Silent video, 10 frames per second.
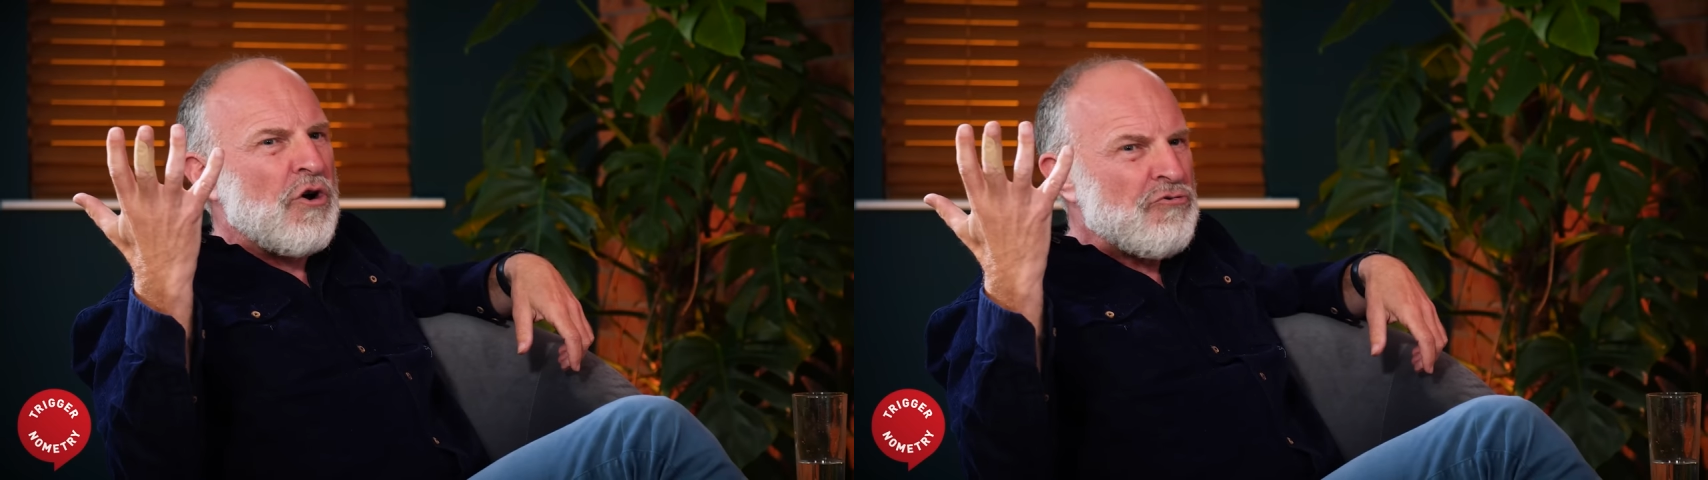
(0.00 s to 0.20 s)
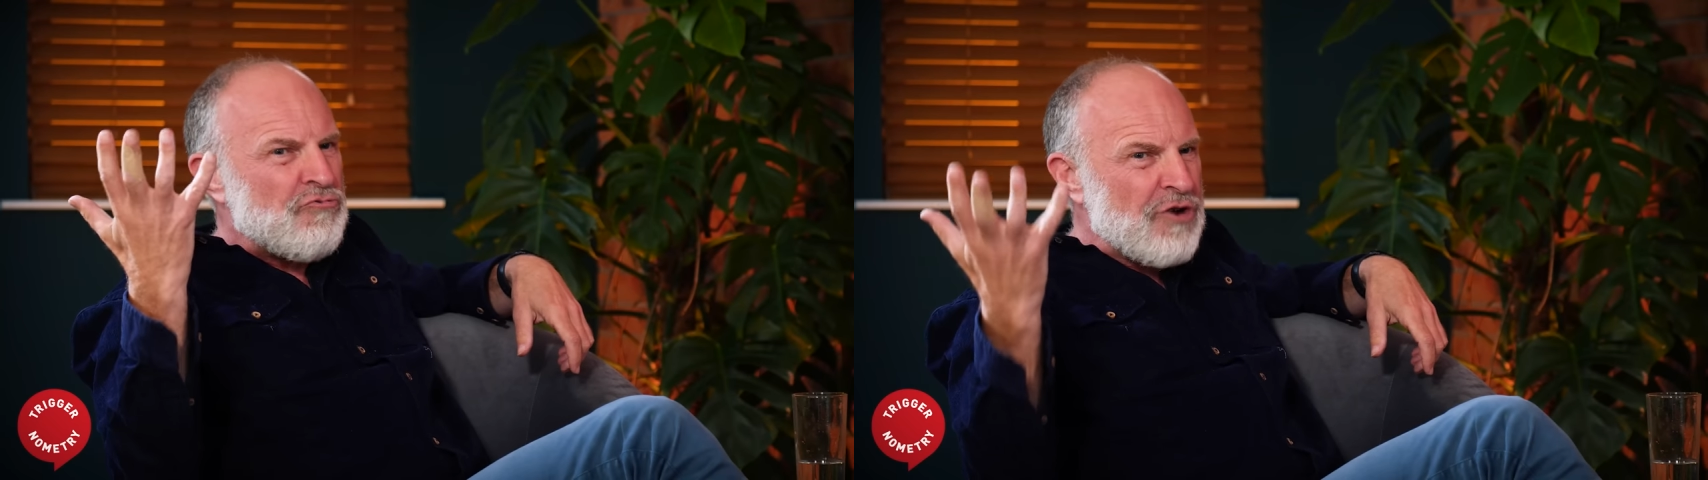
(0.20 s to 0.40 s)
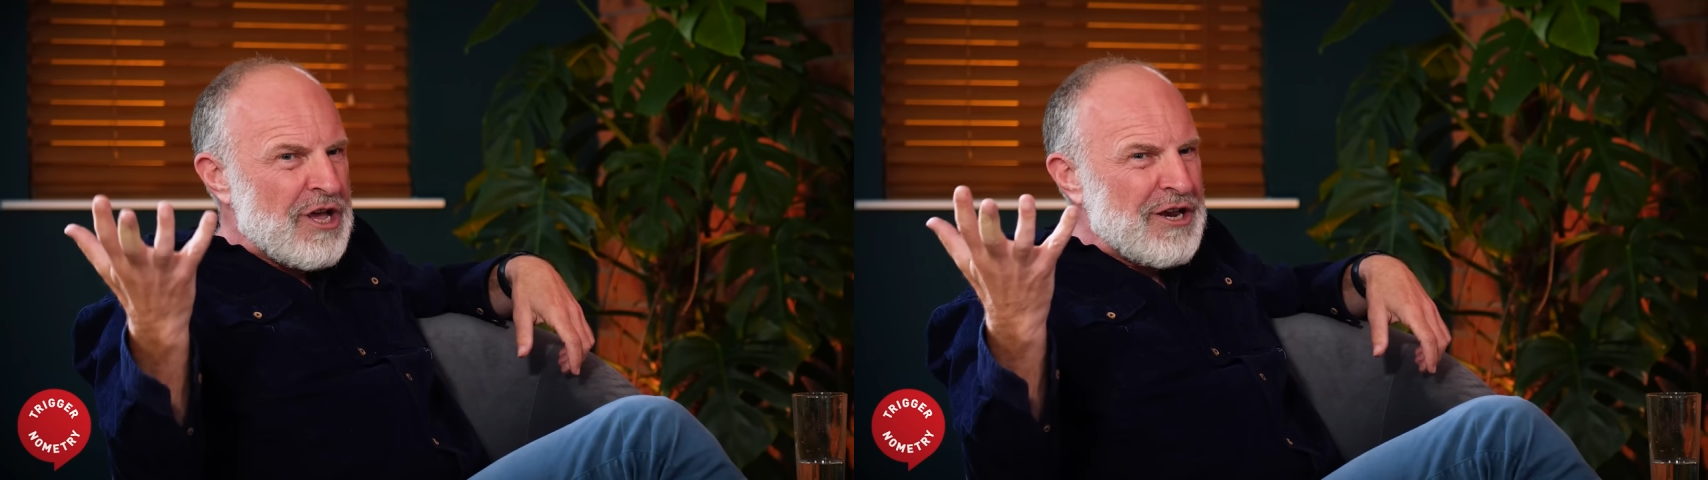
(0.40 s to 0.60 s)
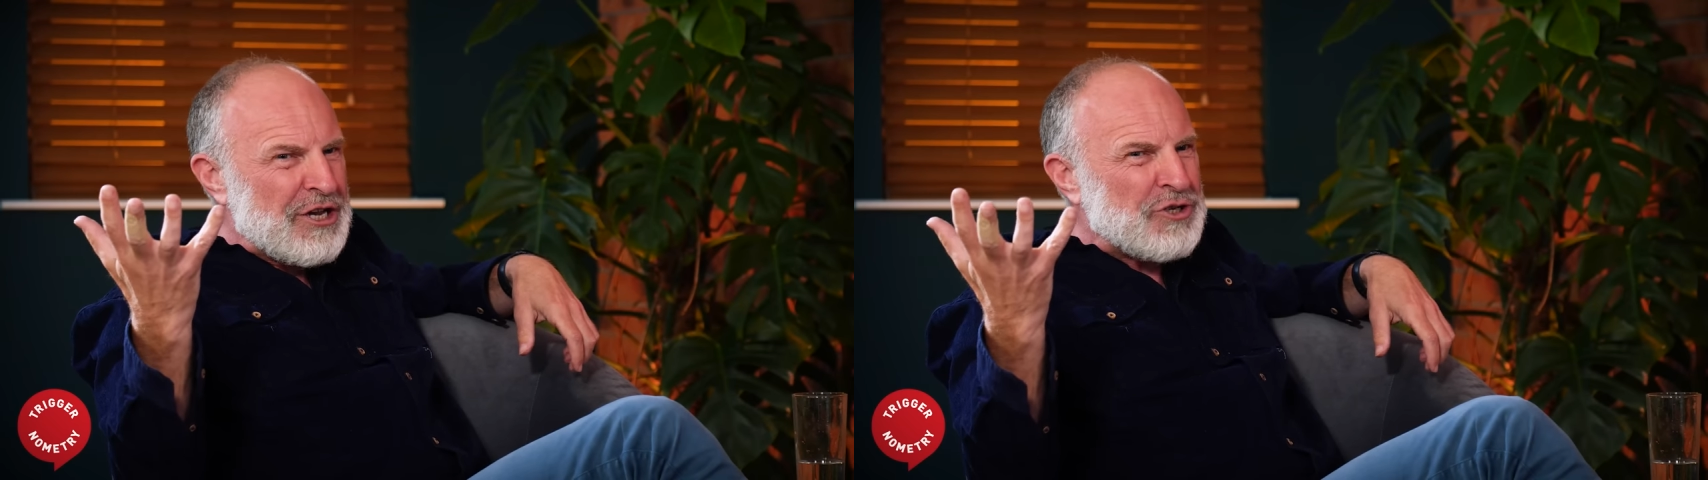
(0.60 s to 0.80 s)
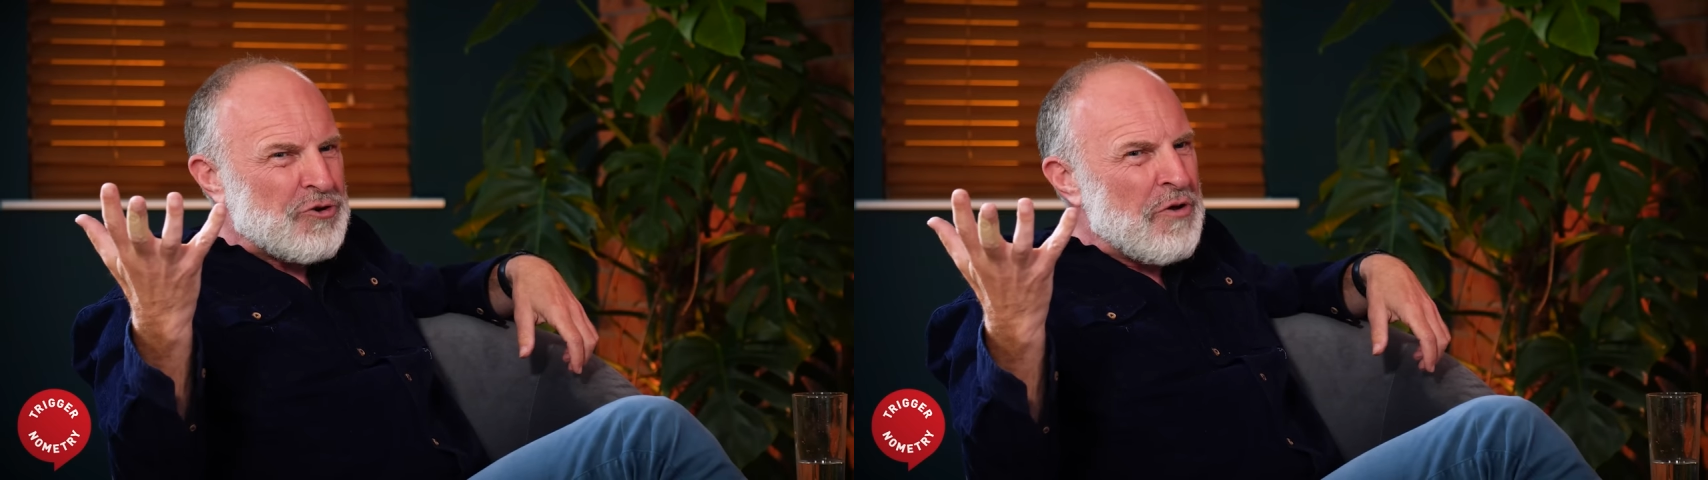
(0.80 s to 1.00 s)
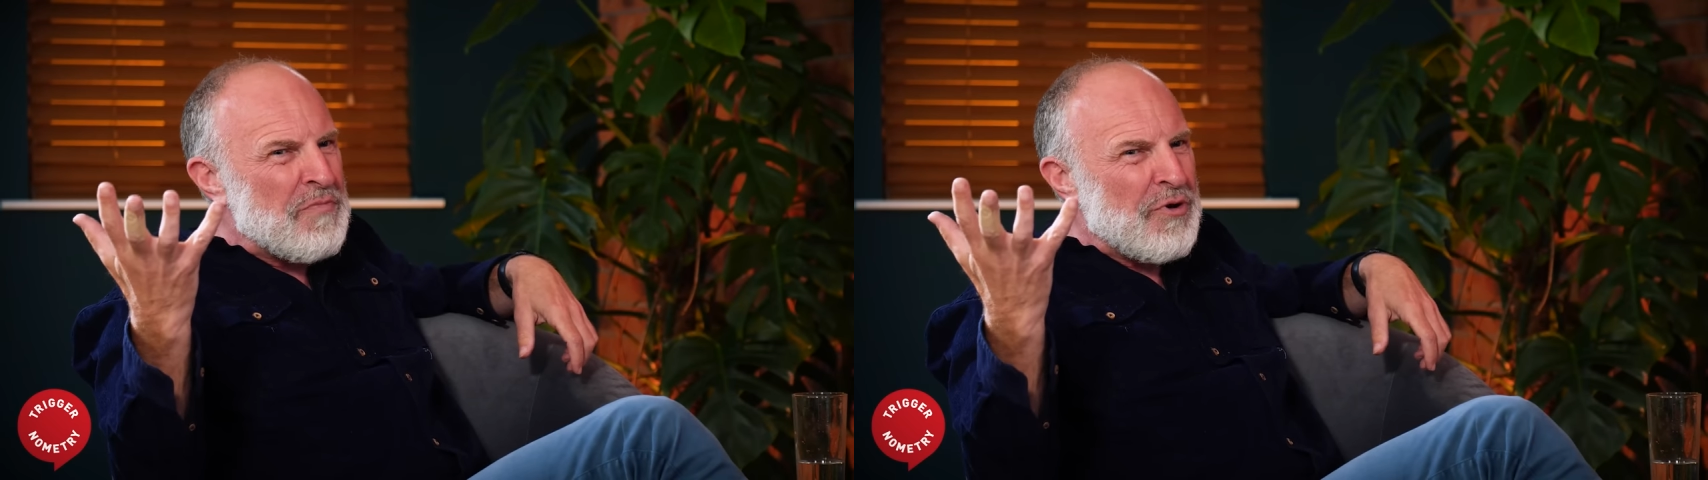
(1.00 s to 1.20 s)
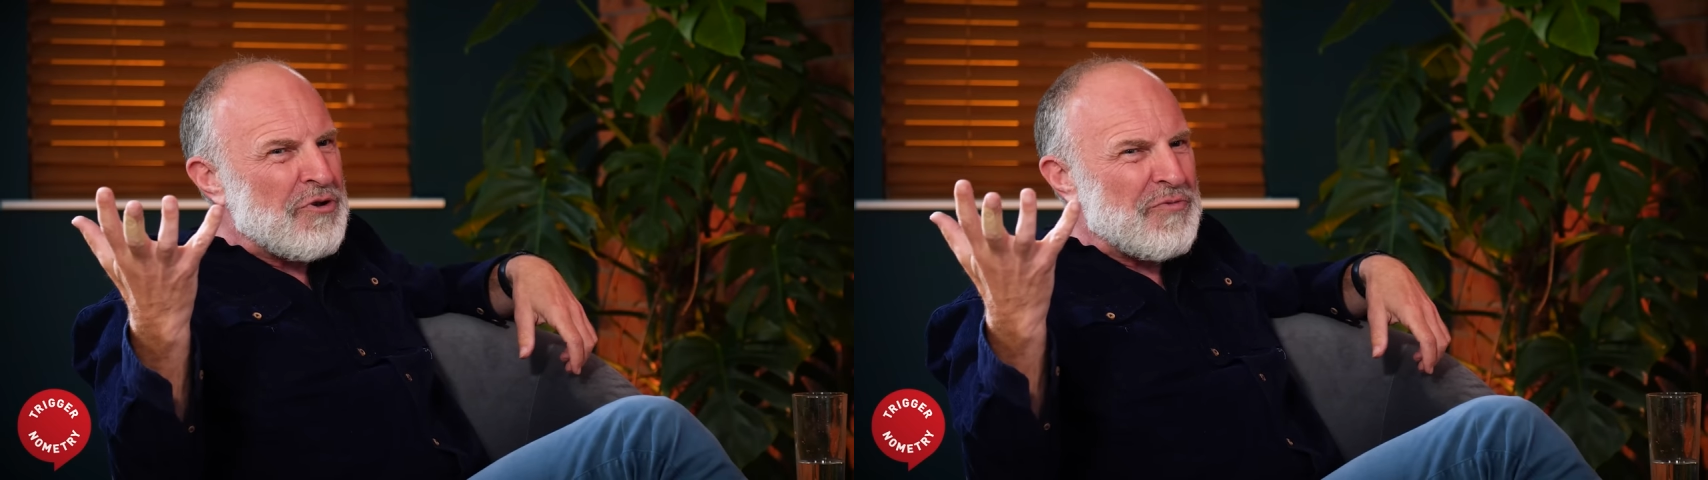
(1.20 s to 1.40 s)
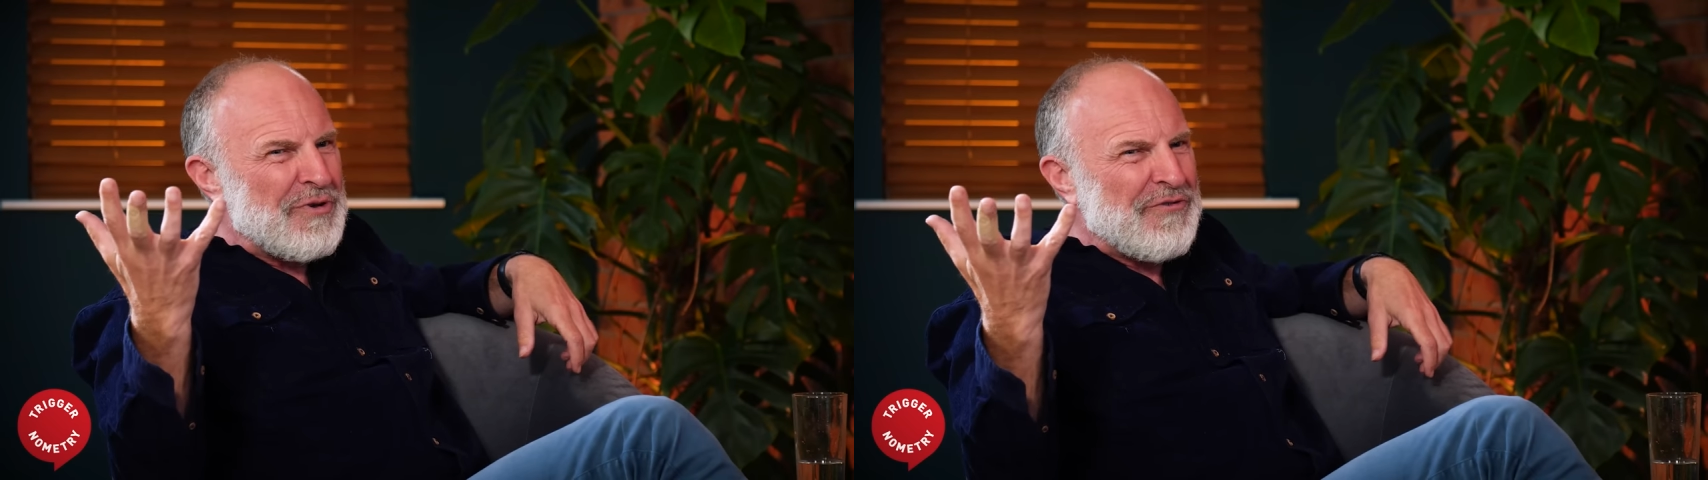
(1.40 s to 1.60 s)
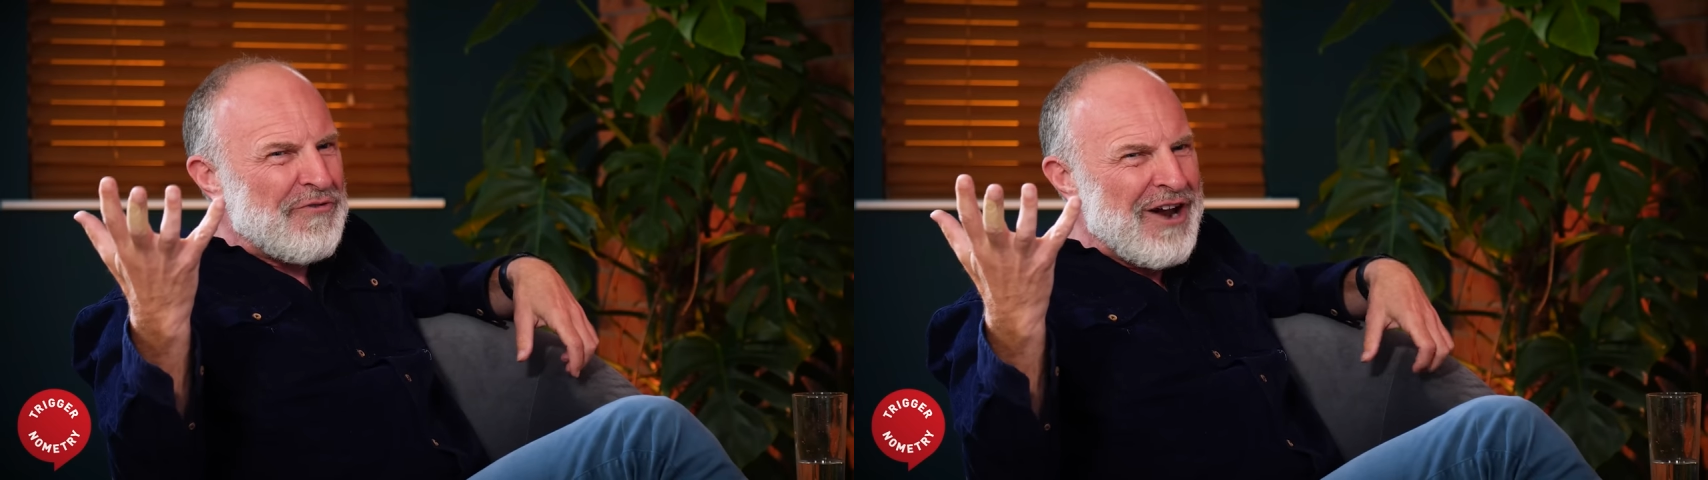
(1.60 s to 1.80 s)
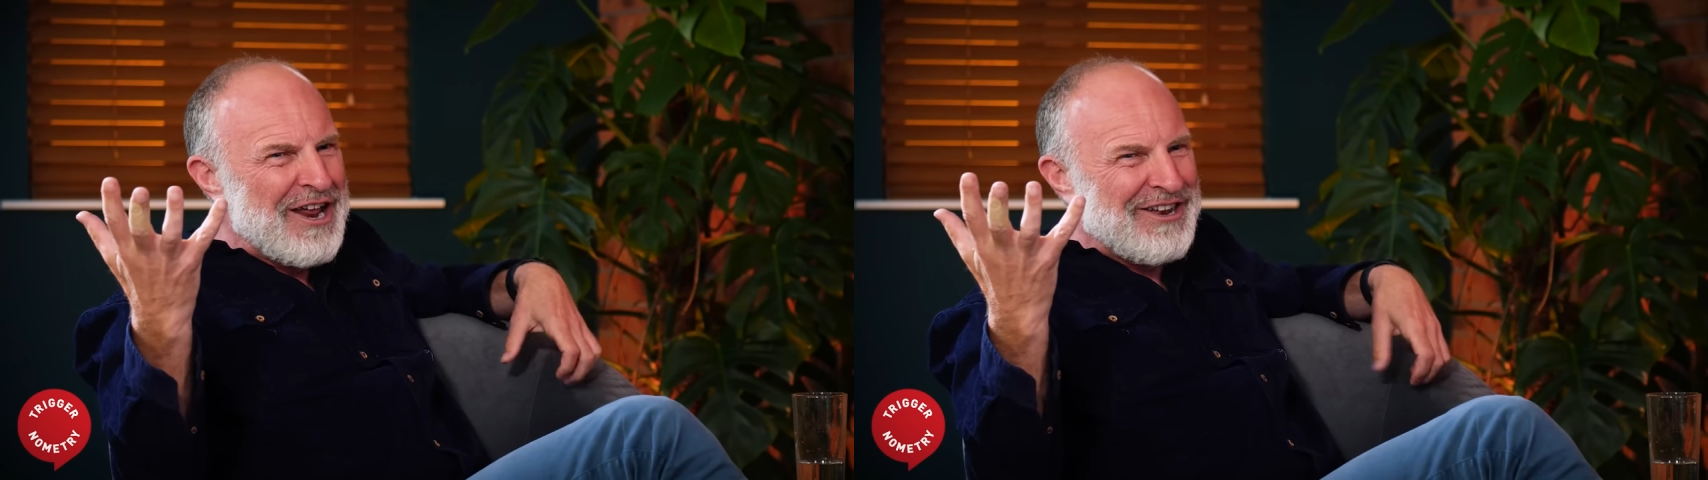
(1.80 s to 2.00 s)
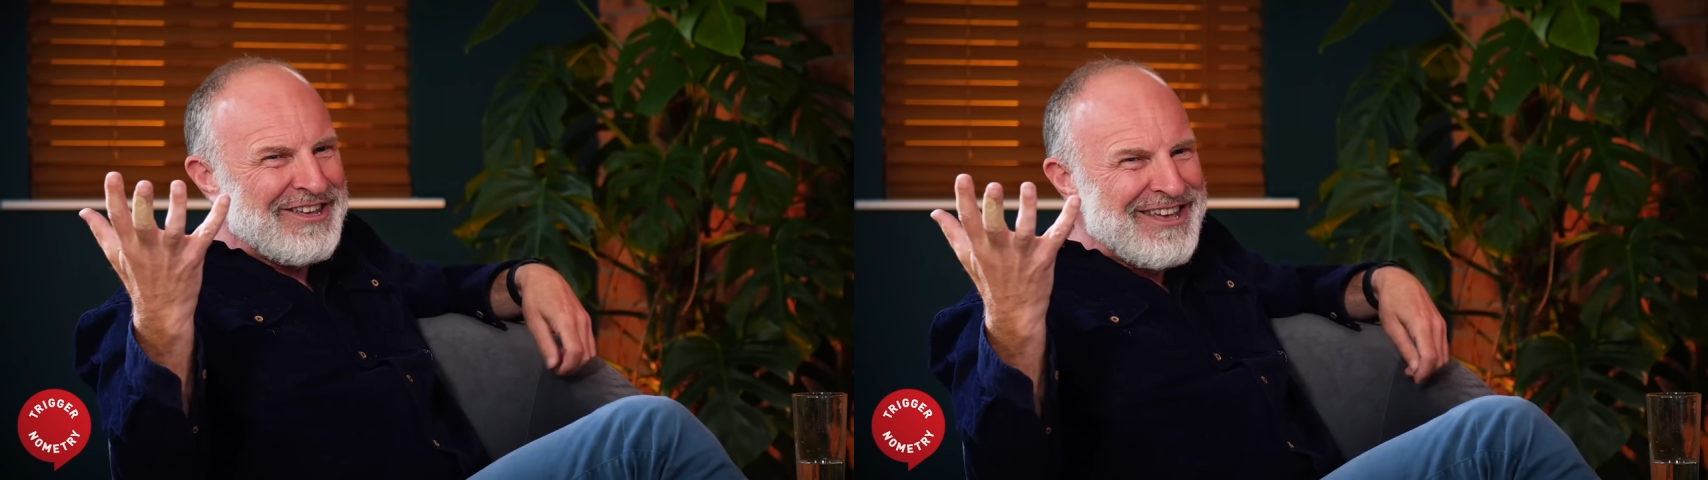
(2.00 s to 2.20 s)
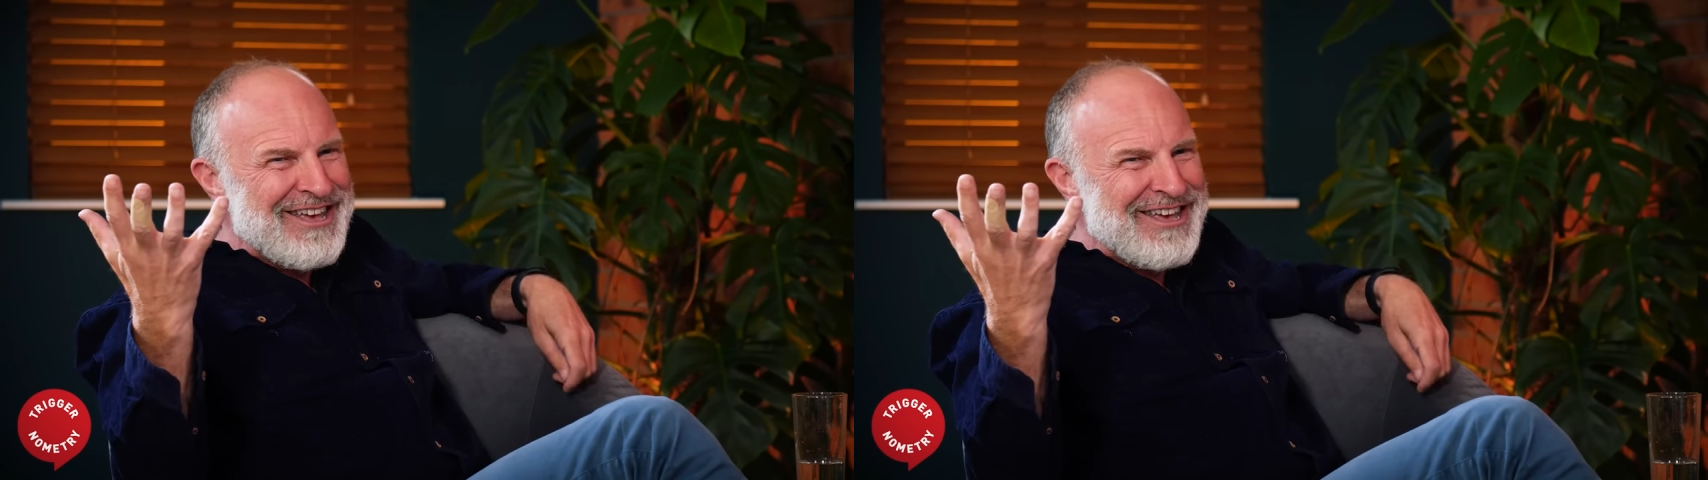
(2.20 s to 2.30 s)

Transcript: a really strong bond with Fred